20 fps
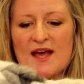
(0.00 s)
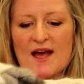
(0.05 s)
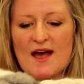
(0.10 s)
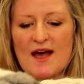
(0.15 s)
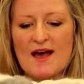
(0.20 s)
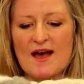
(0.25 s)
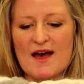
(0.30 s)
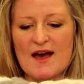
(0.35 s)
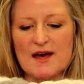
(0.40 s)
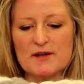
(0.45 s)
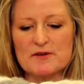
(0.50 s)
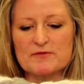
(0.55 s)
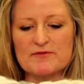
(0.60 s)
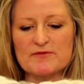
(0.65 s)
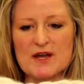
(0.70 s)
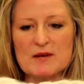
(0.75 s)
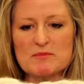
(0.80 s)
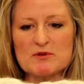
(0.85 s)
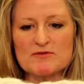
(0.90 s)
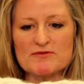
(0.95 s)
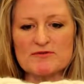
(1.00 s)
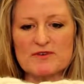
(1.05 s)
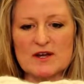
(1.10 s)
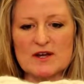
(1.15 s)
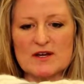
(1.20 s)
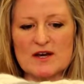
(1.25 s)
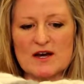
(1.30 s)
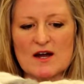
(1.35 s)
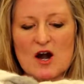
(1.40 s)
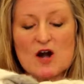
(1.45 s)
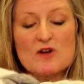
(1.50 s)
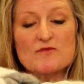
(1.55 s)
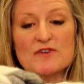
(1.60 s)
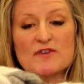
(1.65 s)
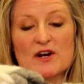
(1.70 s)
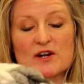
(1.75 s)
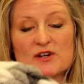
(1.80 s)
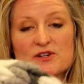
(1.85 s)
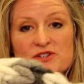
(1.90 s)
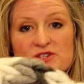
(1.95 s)
at art
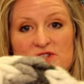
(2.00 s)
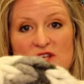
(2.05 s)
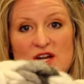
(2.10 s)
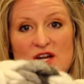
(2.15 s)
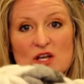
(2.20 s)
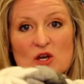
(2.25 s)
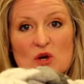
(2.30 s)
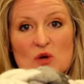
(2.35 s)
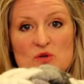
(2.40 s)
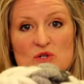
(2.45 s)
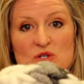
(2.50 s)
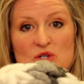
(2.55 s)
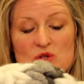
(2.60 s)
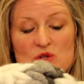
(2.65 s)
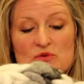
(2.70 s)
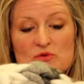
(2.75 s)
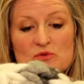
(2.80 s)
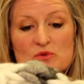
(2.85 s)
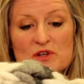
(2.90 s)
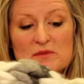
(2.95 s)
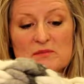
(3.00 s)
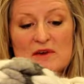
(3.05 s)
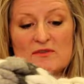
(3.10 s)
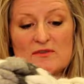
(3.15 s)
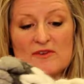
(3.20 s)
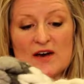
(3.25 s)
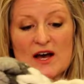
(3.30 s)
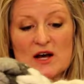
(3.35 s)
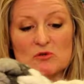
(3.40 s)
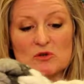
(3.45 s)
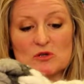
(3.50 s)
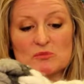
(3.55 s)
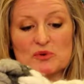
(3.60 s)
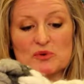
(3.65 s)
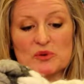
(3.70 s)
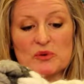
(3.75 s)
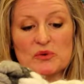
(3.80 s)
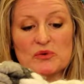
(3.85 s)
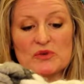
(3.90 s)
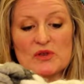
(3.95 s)
fairs that I go to with my Fat Wool
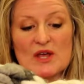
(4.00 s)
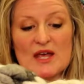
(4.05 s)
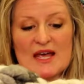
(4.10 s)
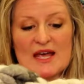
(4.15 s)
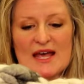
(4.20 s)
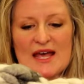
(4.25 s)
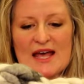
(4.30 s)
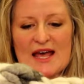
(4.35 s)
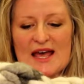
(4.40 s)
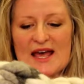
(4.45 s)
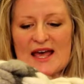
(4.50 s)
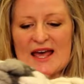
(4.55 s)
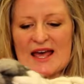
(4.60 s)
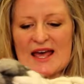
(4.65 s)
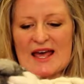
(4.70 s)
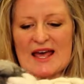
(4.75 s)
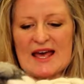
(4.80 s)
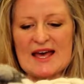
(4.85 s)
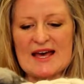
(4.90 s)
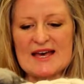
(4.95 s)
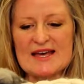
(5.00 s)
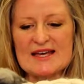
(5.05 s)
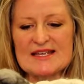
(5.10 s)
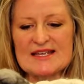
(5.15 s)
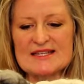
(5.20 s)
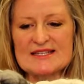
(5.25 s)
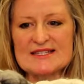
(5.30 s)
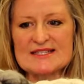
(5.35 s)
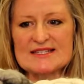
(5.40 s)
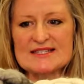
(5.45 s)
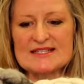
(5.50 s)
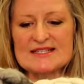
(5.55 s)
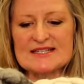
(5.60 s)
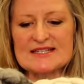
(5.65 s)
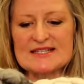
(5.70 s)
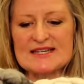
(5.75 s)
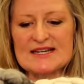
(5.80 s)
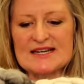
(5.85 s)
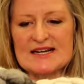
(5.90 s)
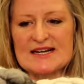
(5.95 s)
booth. And
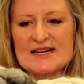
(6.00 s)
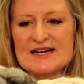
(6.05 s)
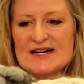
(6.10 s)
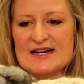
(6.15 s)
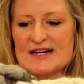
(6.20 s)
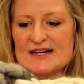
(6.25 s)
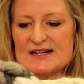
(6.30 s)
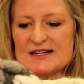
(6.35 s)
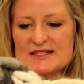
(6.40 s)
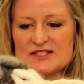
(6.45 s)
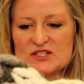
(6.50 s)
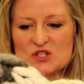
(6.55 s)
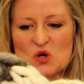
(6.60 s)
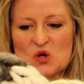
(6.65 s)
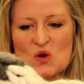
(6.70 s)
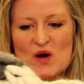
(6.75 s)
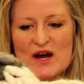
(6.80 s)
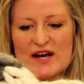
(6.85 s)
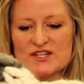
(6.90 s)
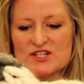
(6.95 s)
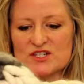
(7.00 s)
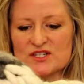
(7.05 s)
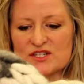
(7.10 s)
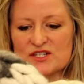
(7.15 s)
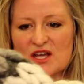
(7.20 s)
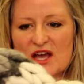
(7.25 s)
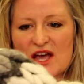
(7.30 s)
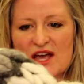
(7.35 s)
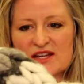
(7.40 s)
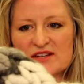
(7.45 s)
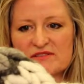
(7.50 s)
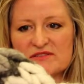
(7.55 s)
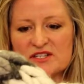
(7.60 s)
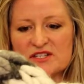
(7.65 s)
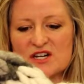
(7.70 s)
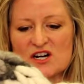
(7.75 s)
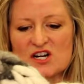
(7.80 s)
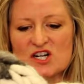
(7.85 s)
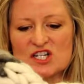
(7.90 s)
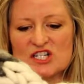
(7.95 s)
so I just kind of
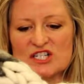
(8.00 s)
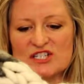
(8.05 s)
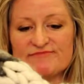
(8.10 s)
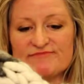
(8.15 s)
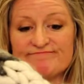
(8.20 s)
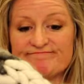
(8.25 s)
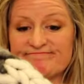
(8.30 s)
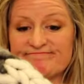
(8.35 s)
started